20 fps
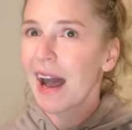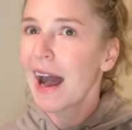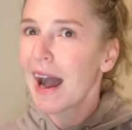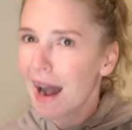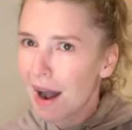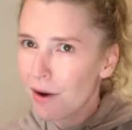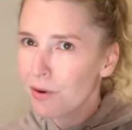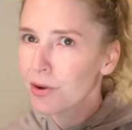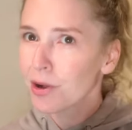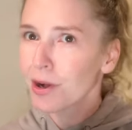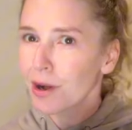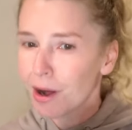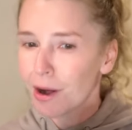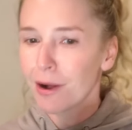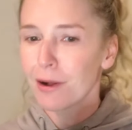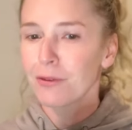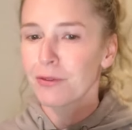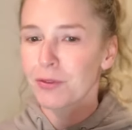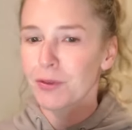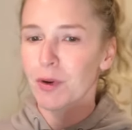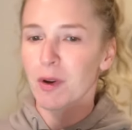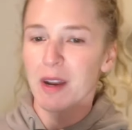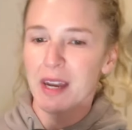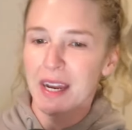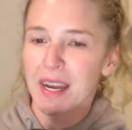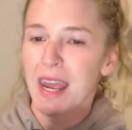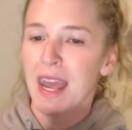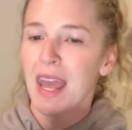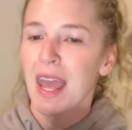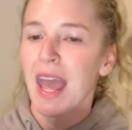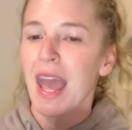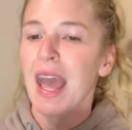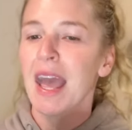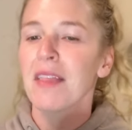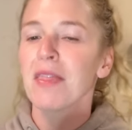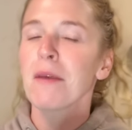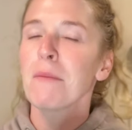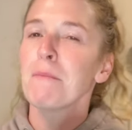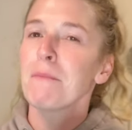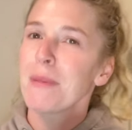alcohol-free,
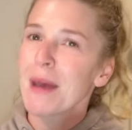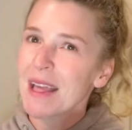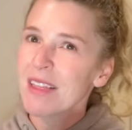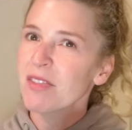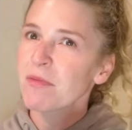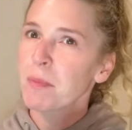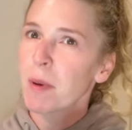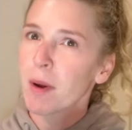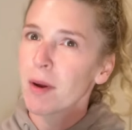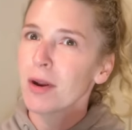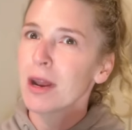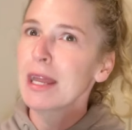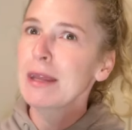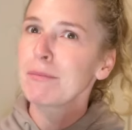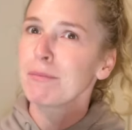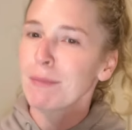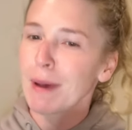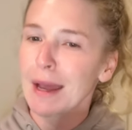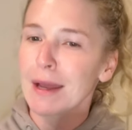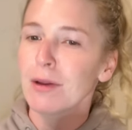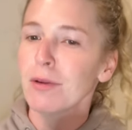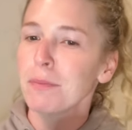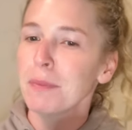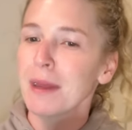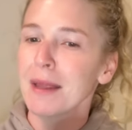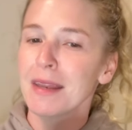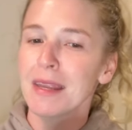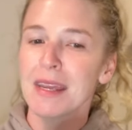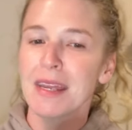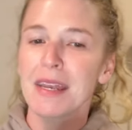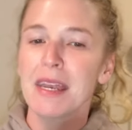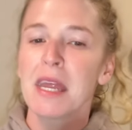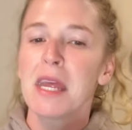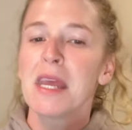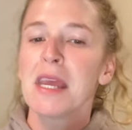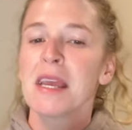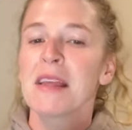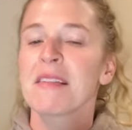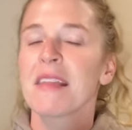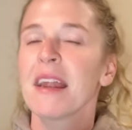and the best part, in my opinion,
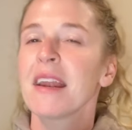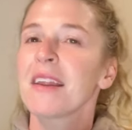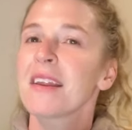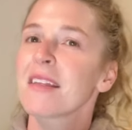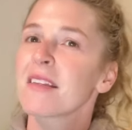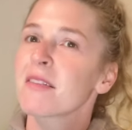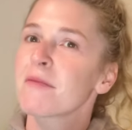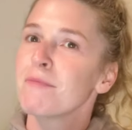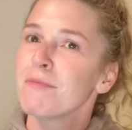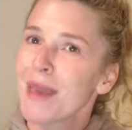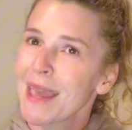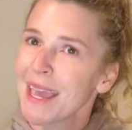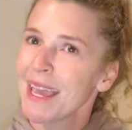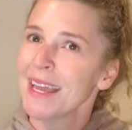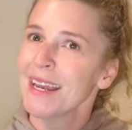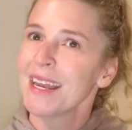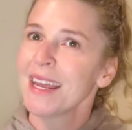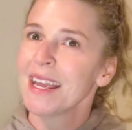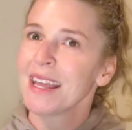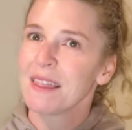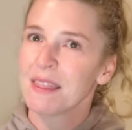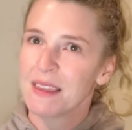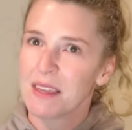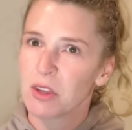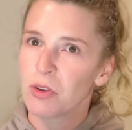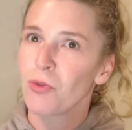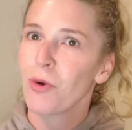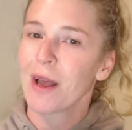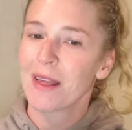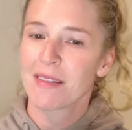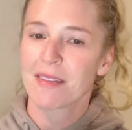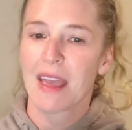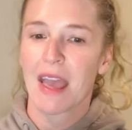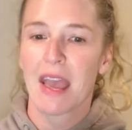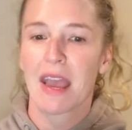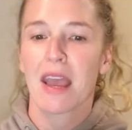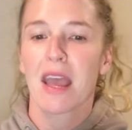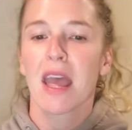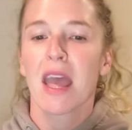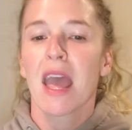is that it is made in the
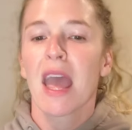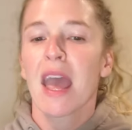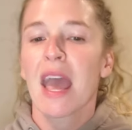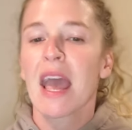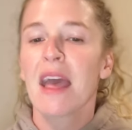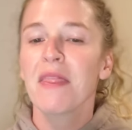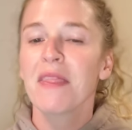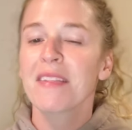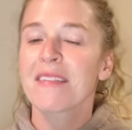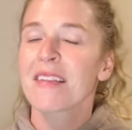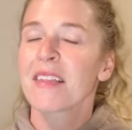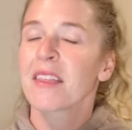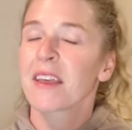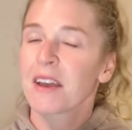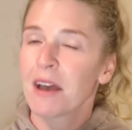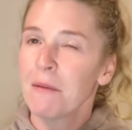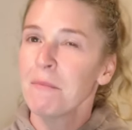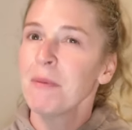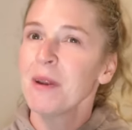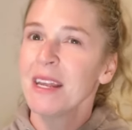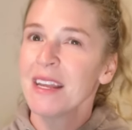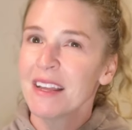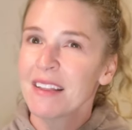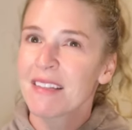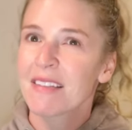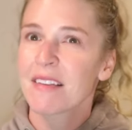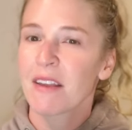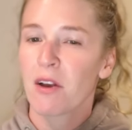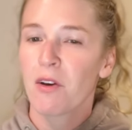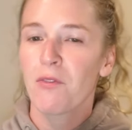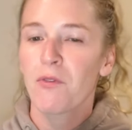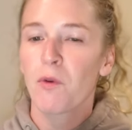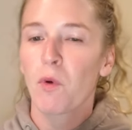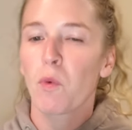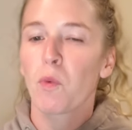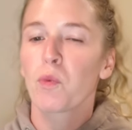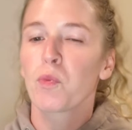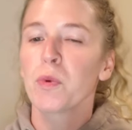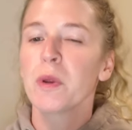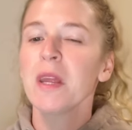USA. And the company itself
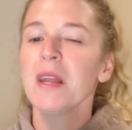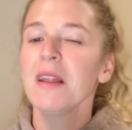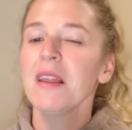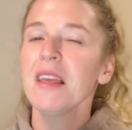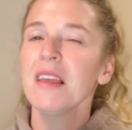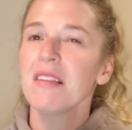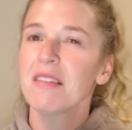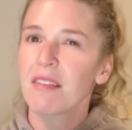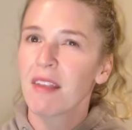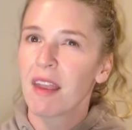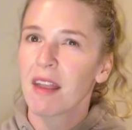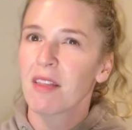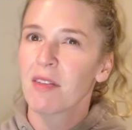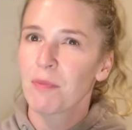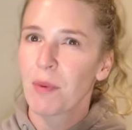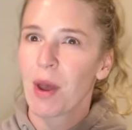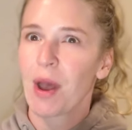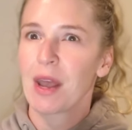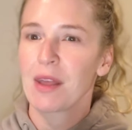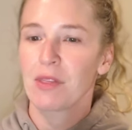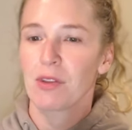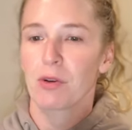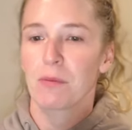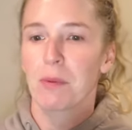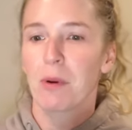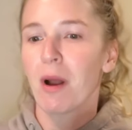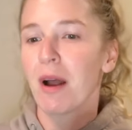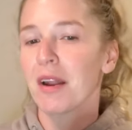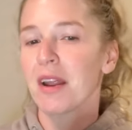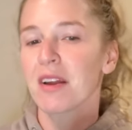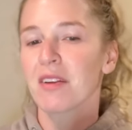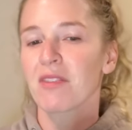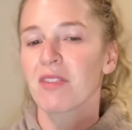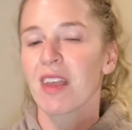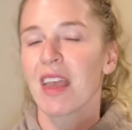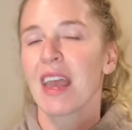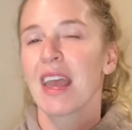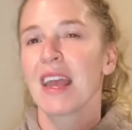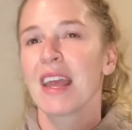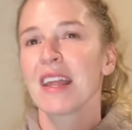really stands behind their products
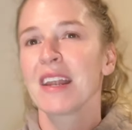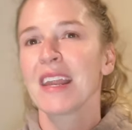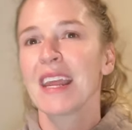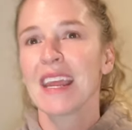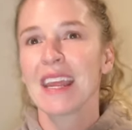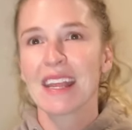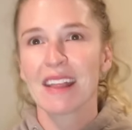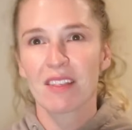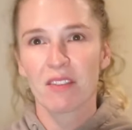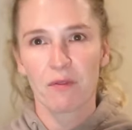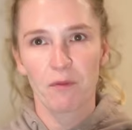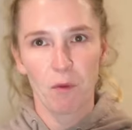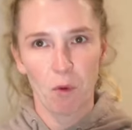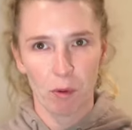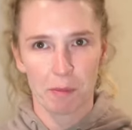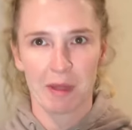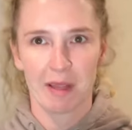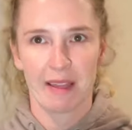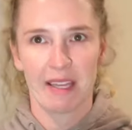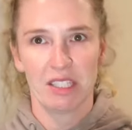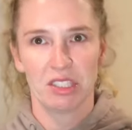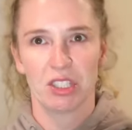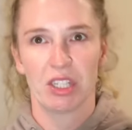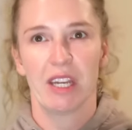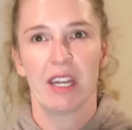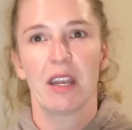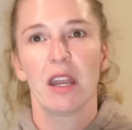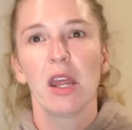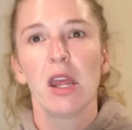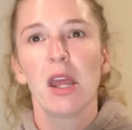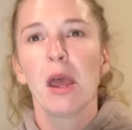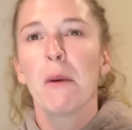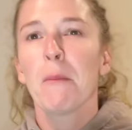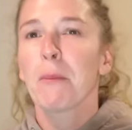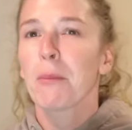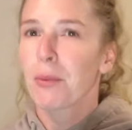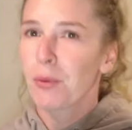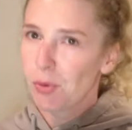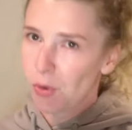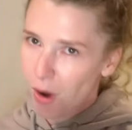and its formulation.
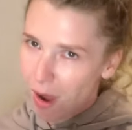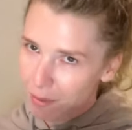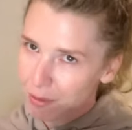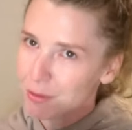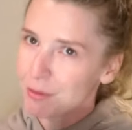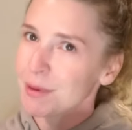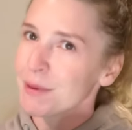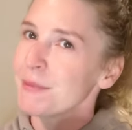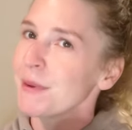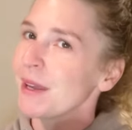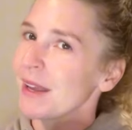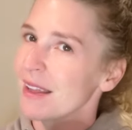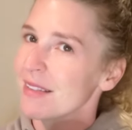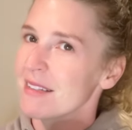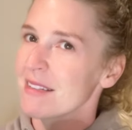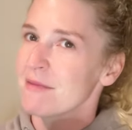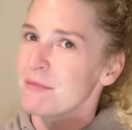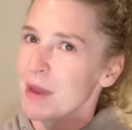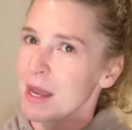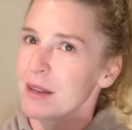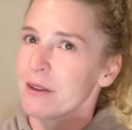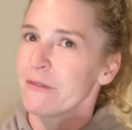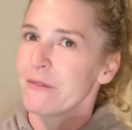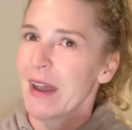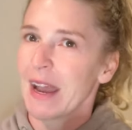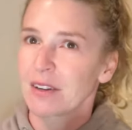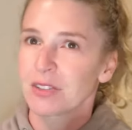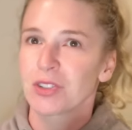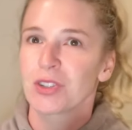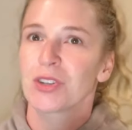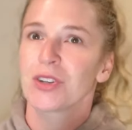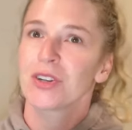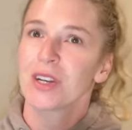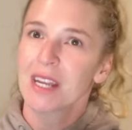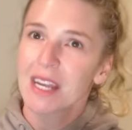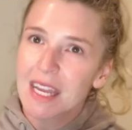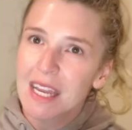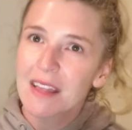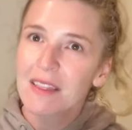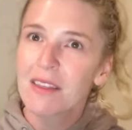Probably because it's manufactured
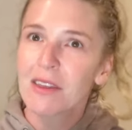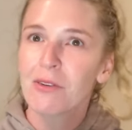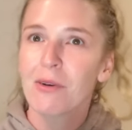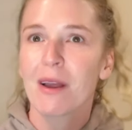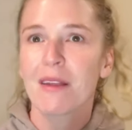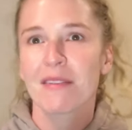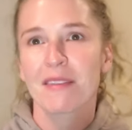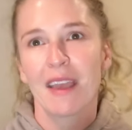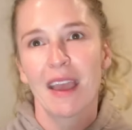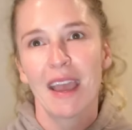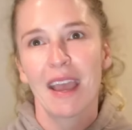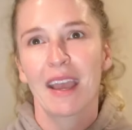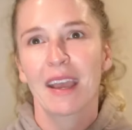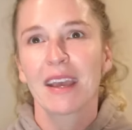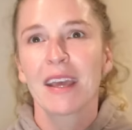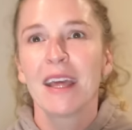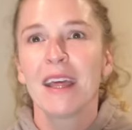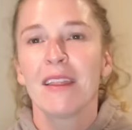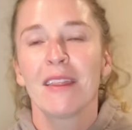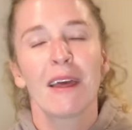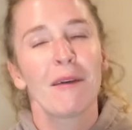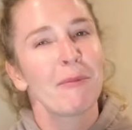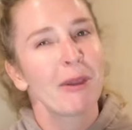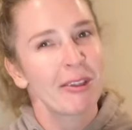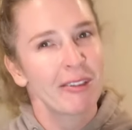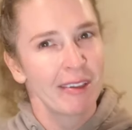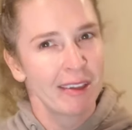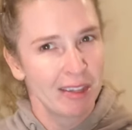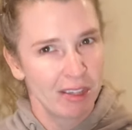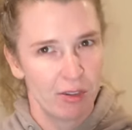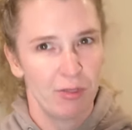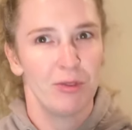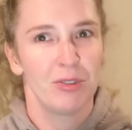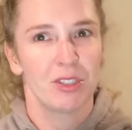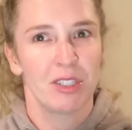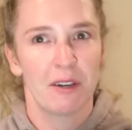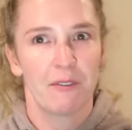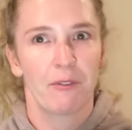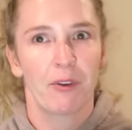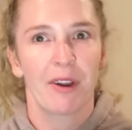in the USA, that makes a huge
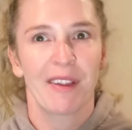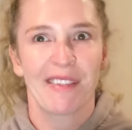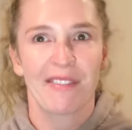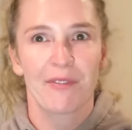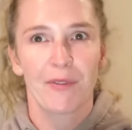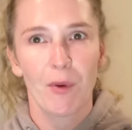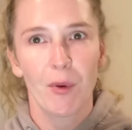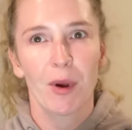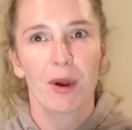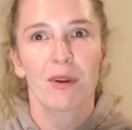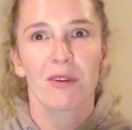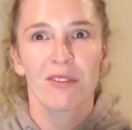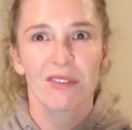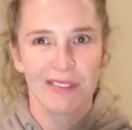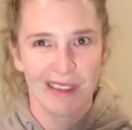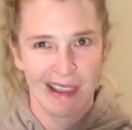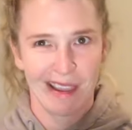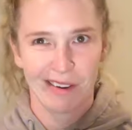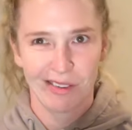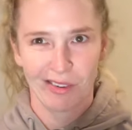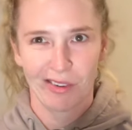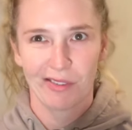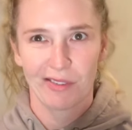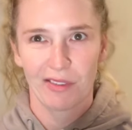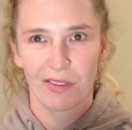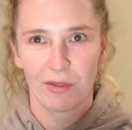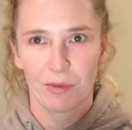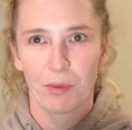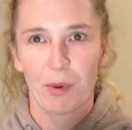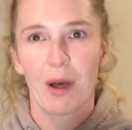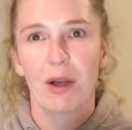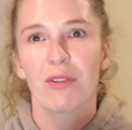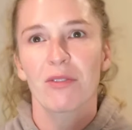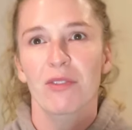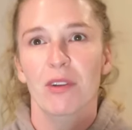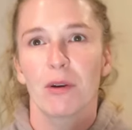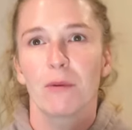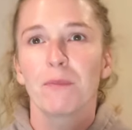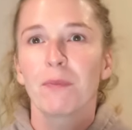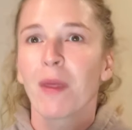difference for standards as well.
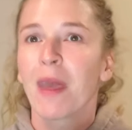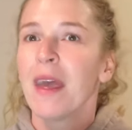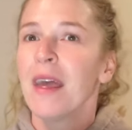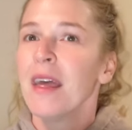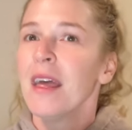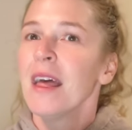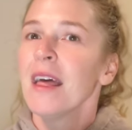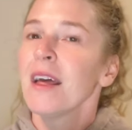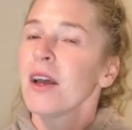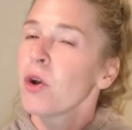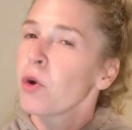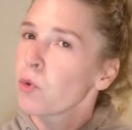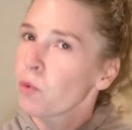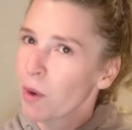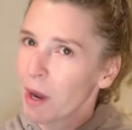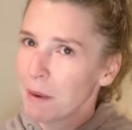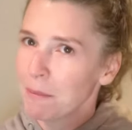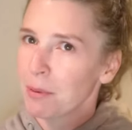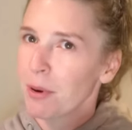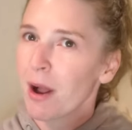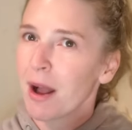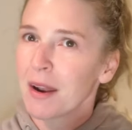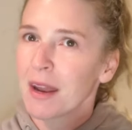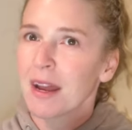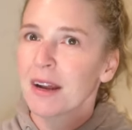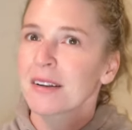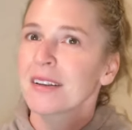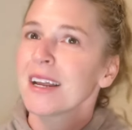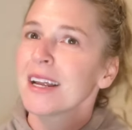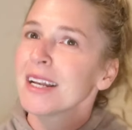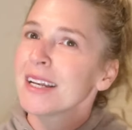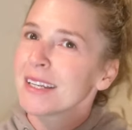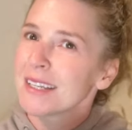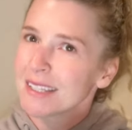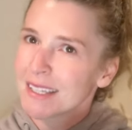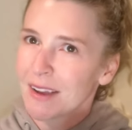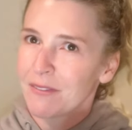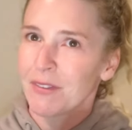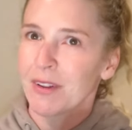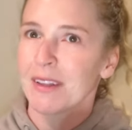So, great product.
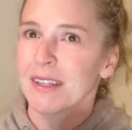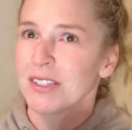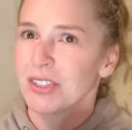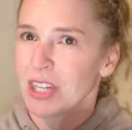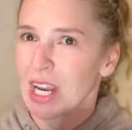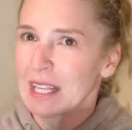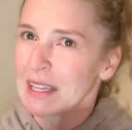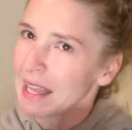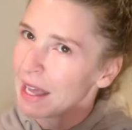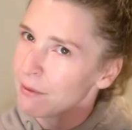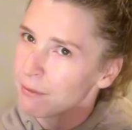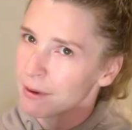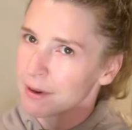Definitely check that one